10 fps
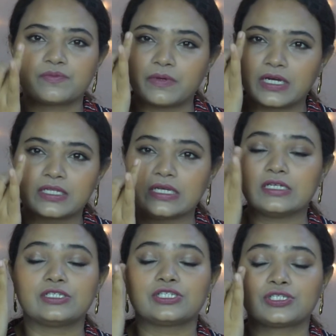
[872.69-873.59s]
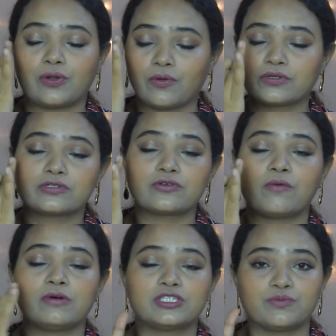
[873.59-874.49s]
because they just look so
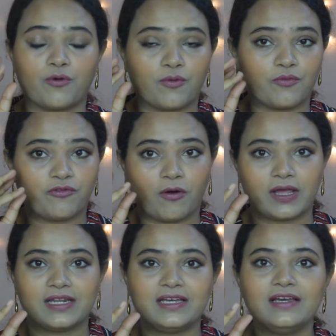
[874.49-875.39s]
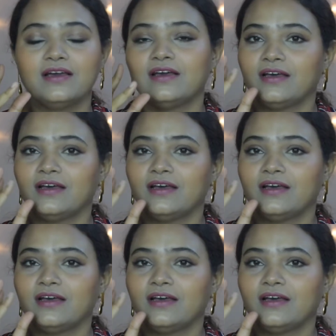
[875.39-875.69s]
much more foily